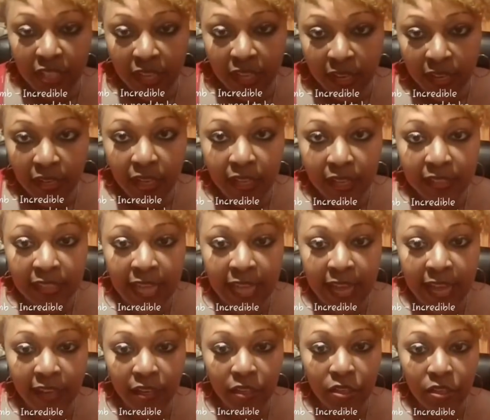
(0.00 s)

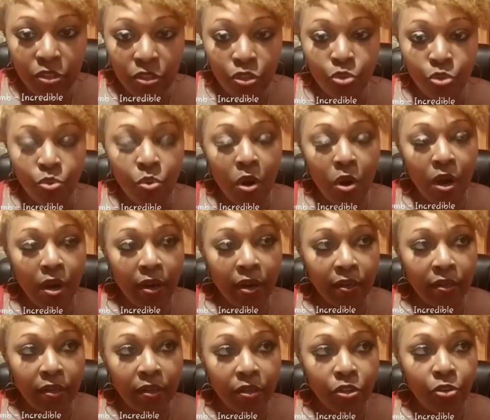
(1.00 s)
everything that
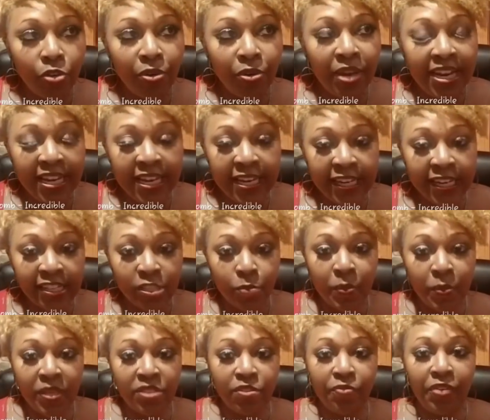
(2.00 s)
you are
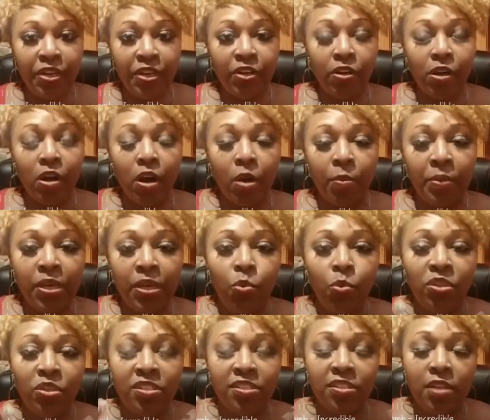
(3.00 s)
creating in a space of
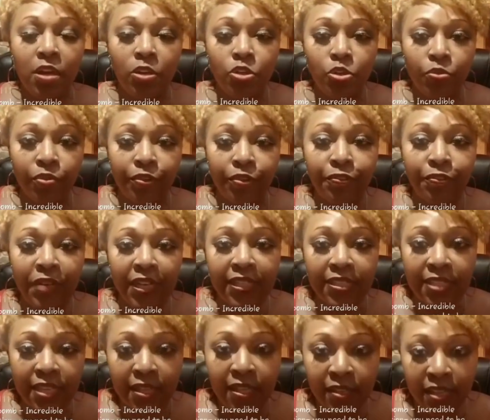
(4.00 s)
inner harmony will start
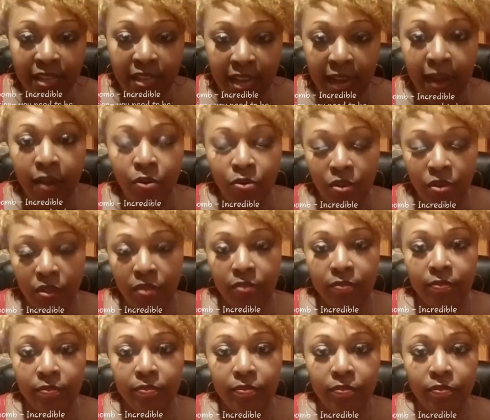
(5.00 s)
to reflect in the
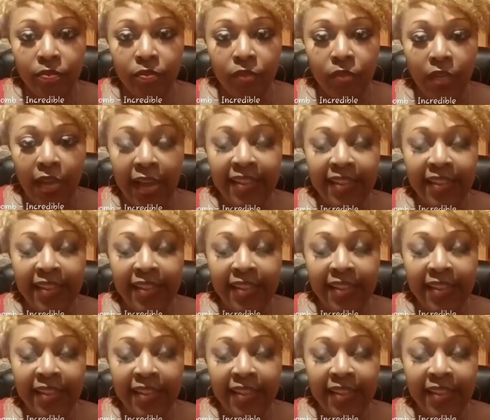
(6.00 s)
outer.